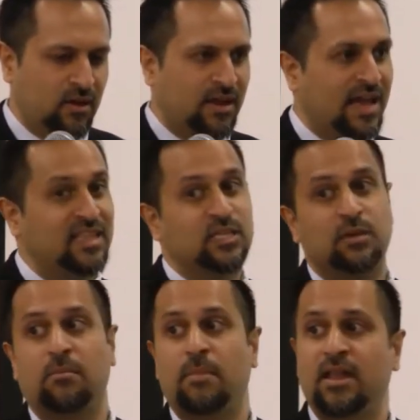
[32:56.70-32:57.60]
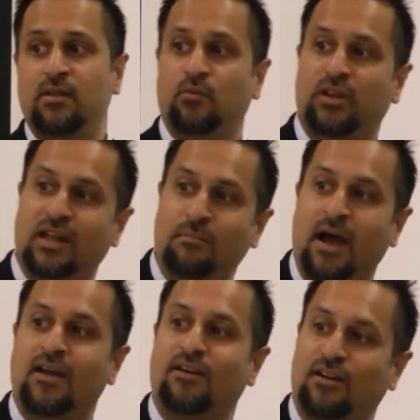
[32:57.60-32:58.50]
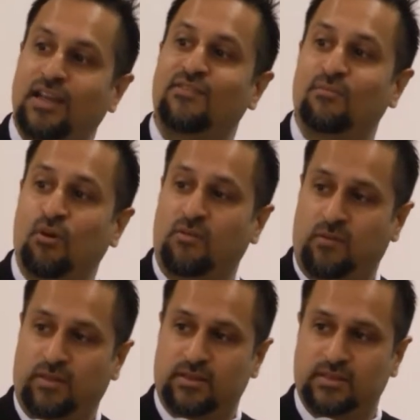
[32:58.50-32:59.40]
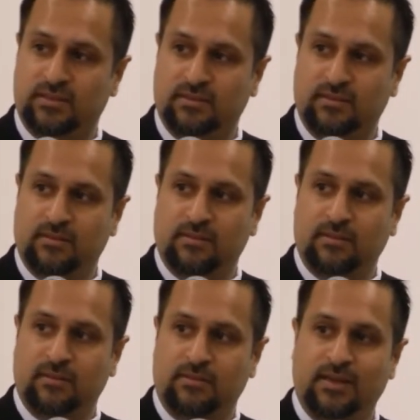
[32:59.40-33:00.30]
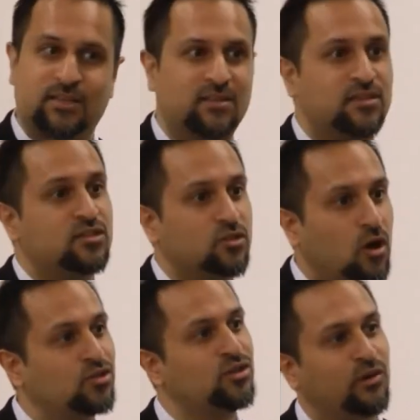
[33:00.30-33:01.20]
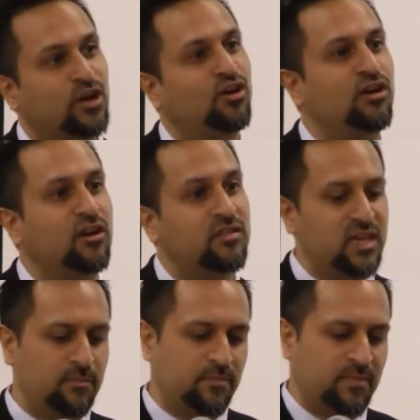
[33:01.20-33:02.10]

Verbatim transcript: And these men would admire her even more for this. And so this is also a recurring theme.